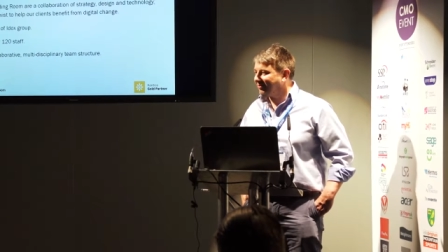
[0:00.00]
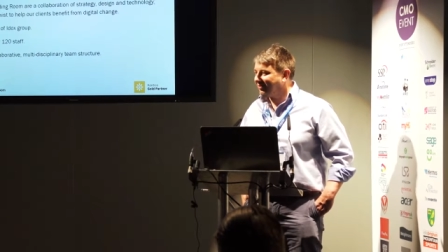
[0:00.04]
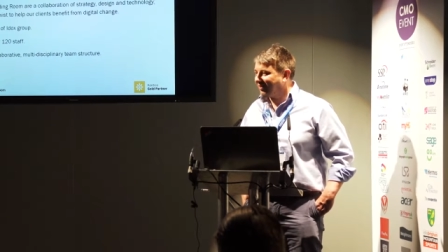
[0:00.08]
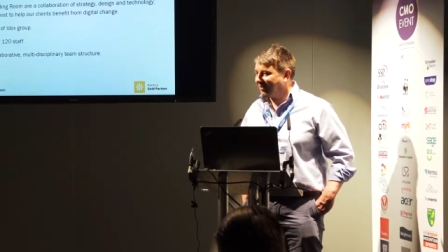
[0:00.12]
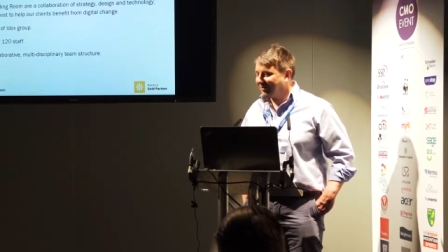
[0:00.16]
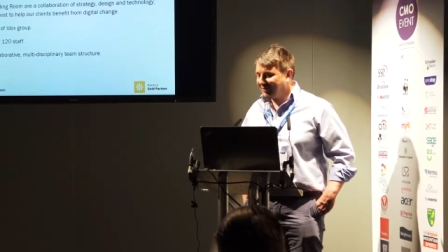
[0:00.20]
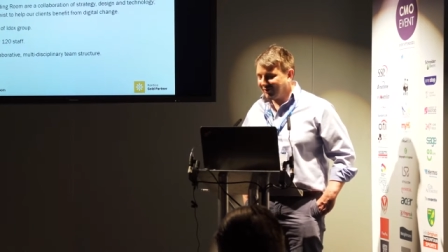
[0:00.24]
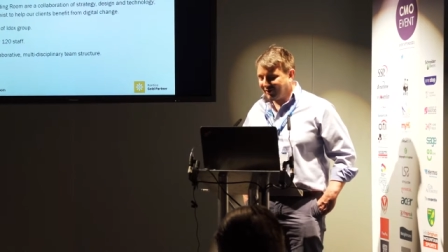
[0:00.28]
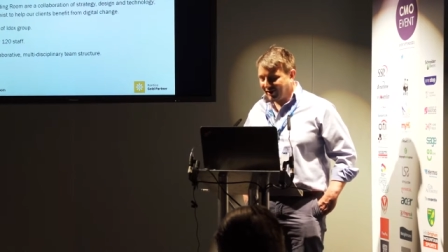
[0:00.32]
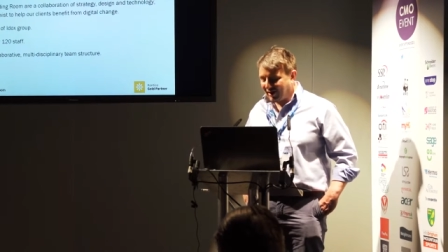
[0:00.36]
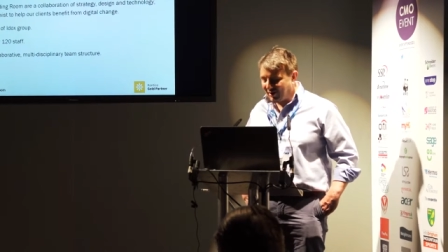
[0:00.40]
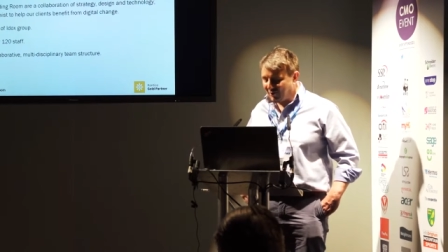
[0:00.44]

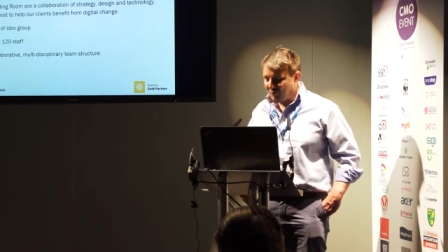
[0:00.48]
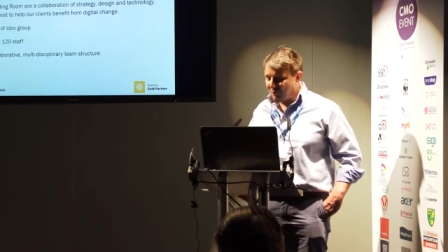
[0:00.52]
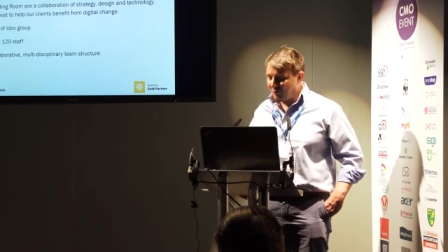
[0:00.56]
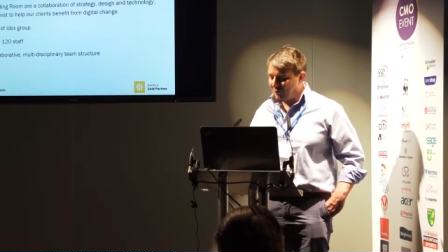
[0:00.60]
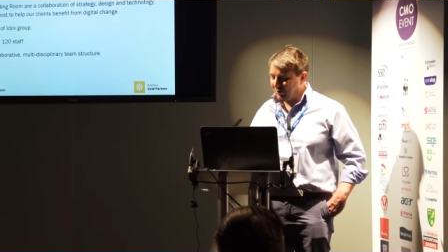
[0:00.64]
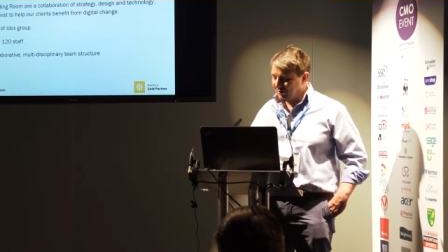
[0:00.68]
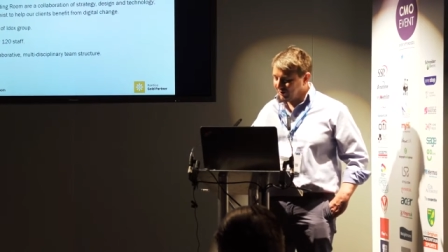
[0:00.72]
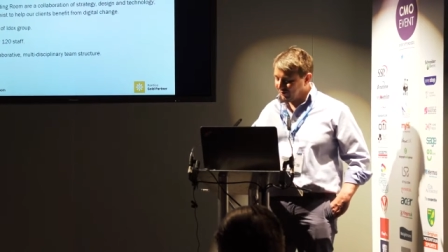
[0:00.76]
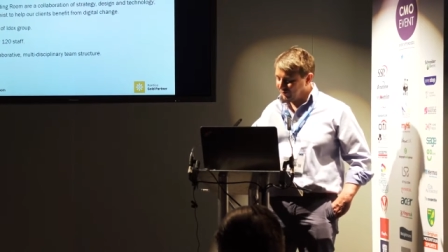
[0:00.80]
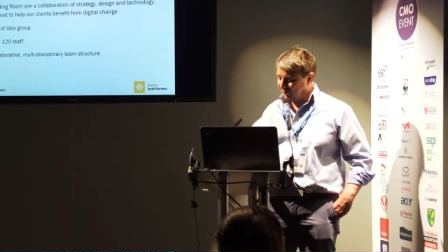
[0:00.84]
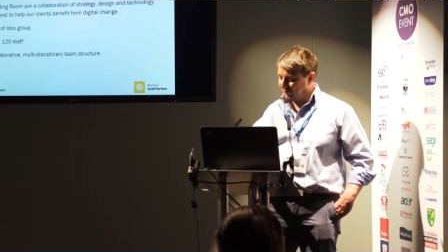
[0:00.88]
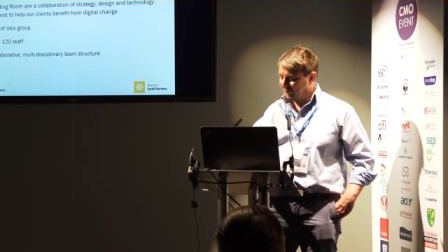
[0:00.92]
telling you how
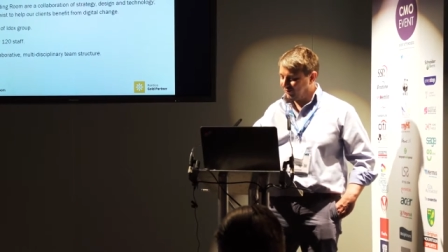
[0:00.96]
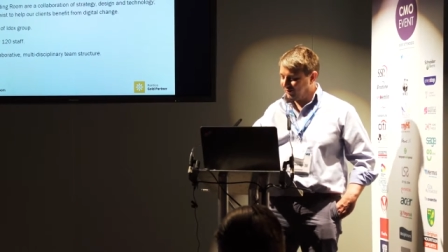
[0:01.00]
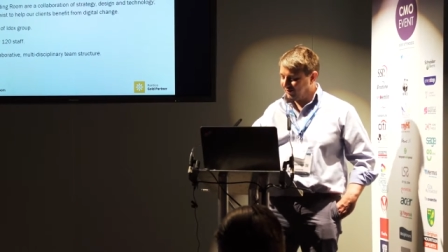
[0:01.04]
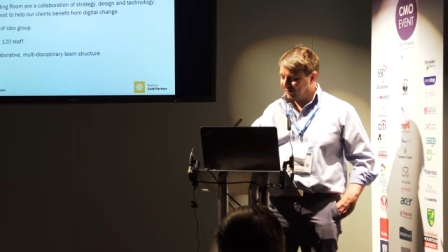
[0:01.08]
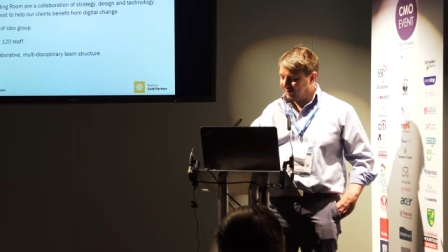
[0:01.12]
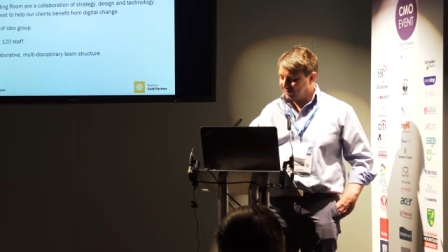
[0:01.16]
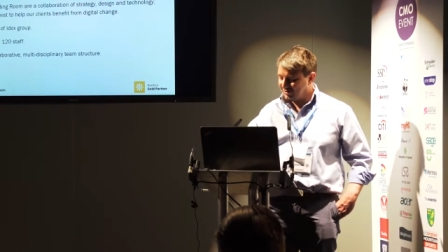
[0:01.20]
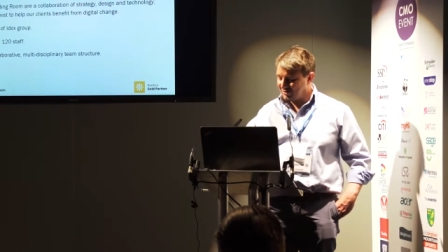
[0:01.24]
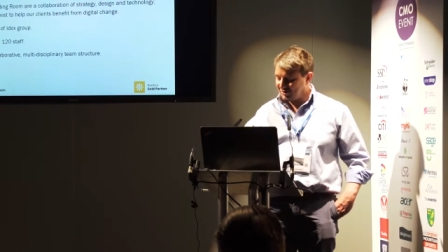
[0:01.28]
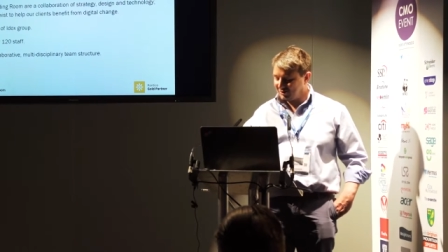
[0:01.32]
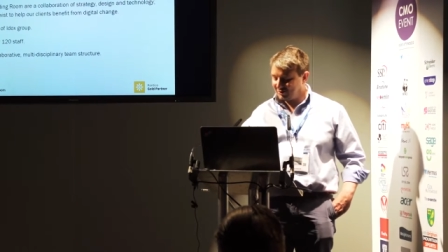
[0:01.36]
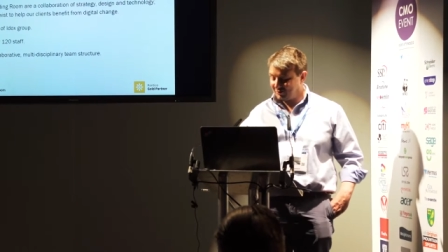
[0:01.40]
wonderful
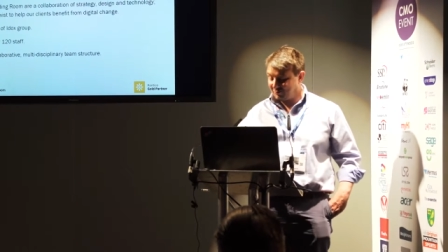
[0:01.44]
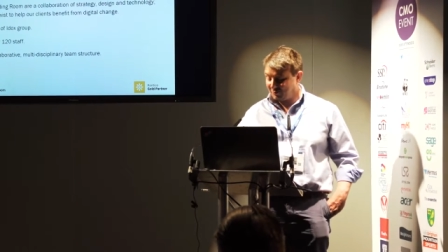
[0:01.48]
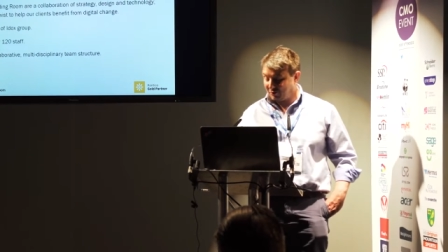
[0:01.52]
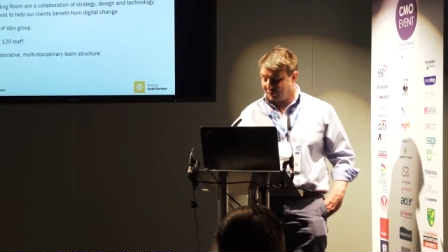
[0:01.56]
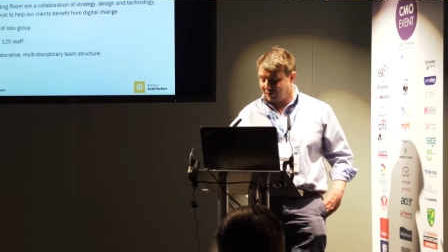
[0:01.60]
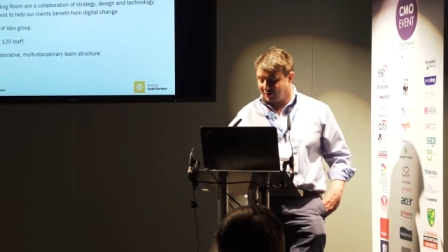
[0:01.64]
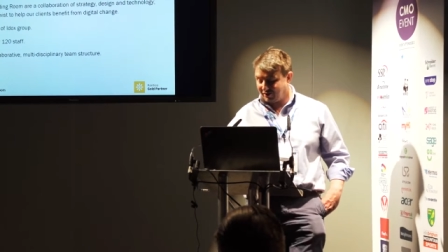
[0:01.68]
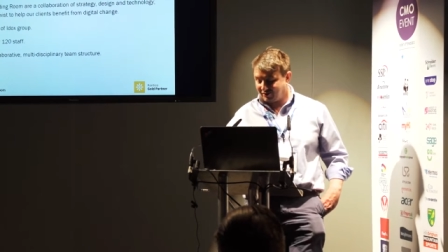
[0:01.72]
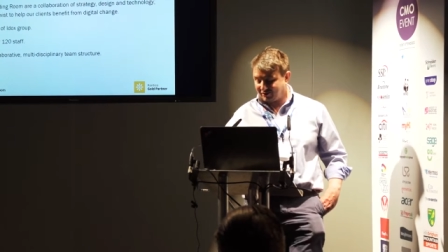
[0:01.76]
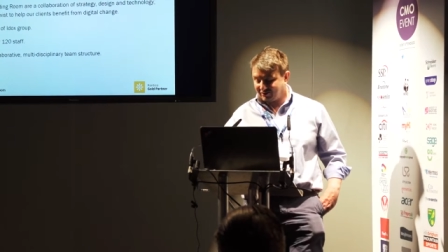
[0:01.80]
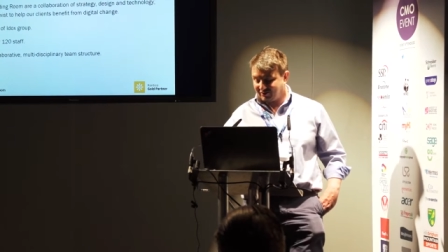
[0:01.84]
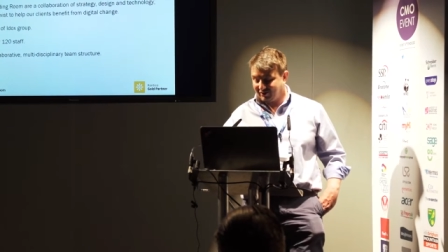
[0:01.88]
it is as a
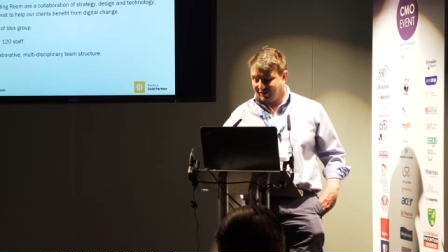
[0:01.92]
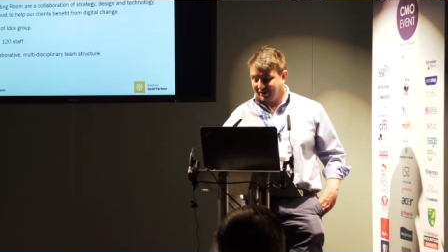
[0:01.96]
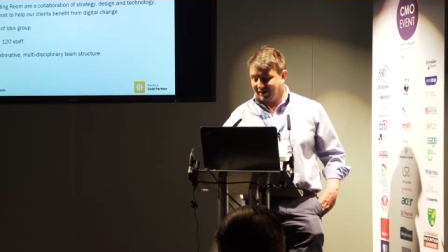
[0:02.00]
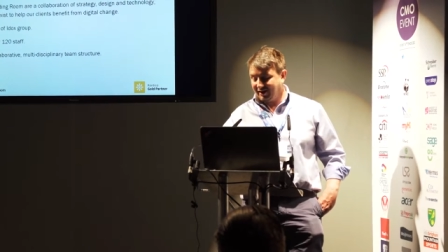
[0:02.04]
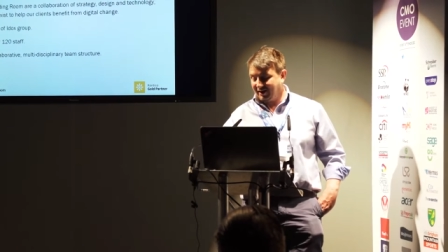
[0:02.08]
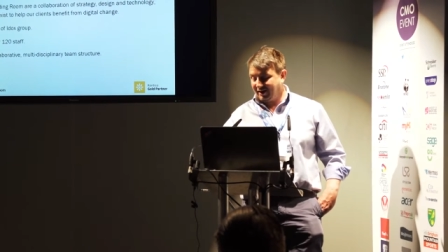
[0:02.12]
product.